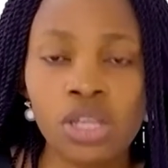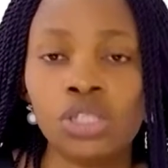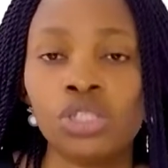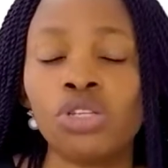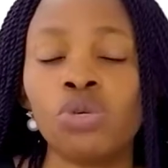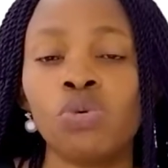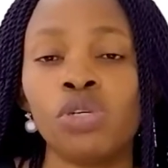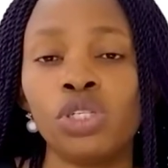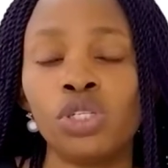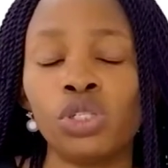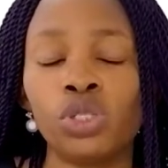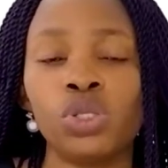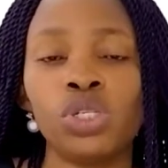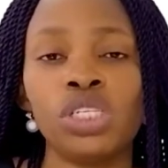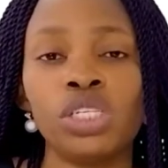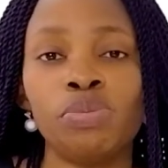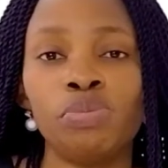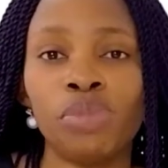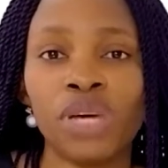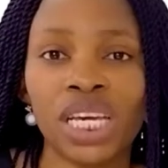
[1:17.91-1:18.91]
So we
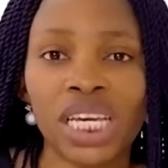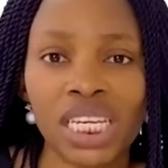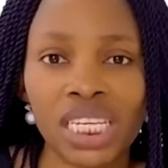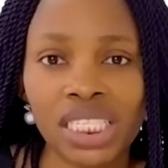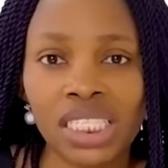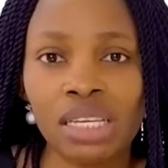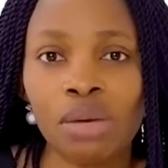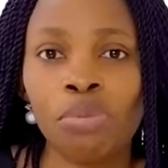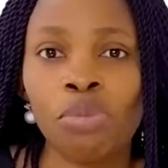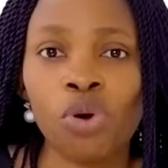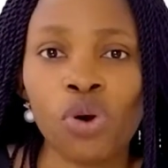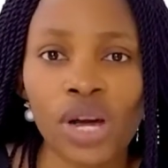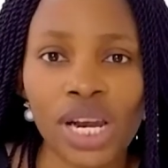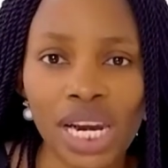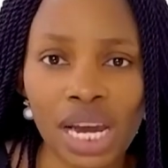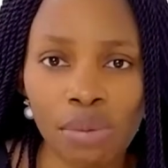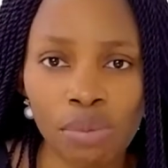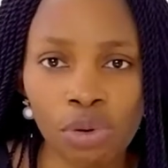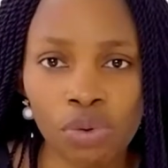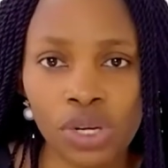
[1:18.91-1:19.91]
usually make it a more
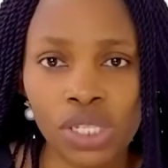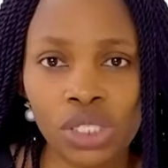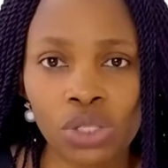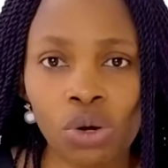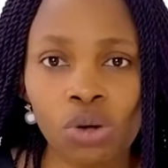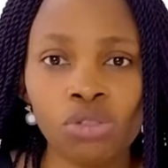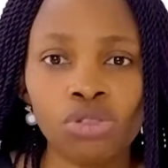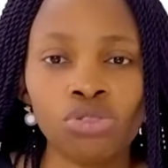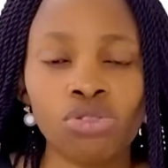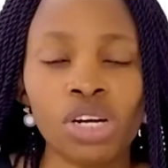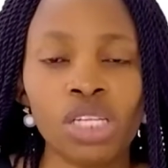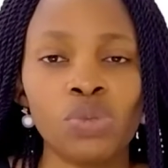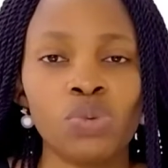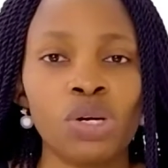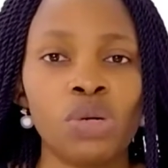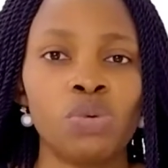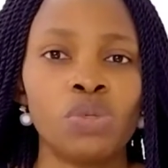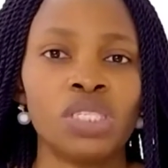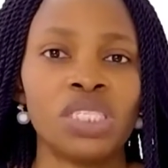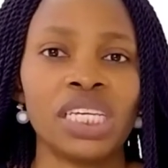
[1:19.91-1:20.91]
elaborate contract
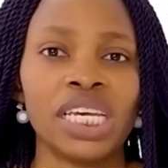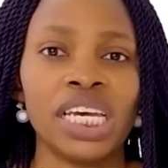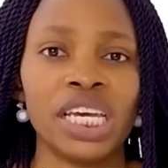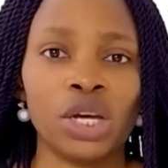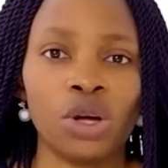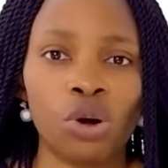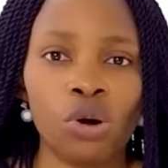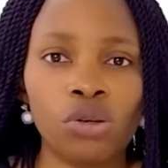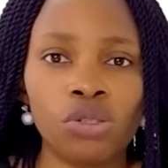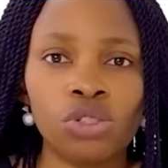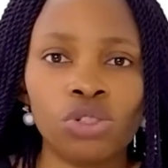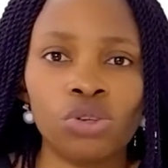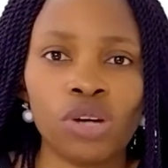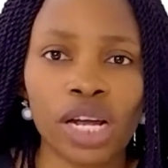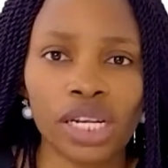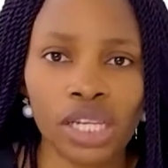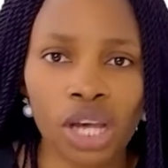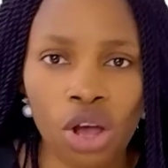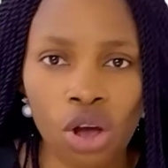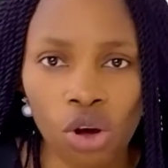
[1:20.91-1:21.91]
where we say a
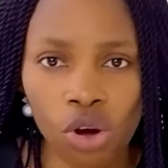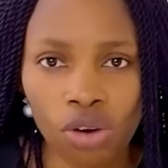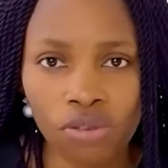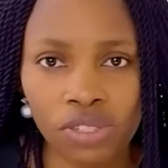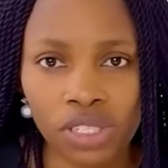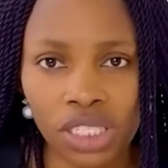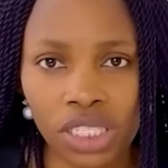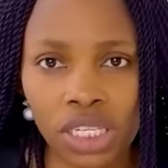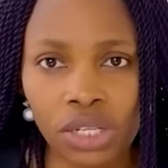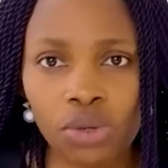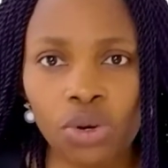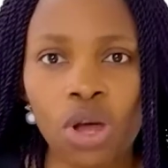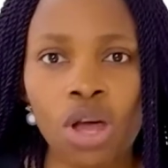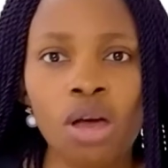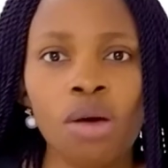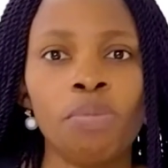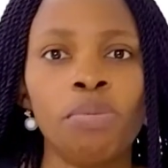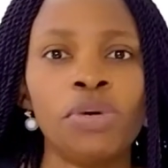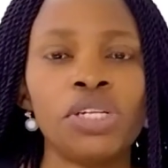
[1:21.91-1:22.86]
contract of sale.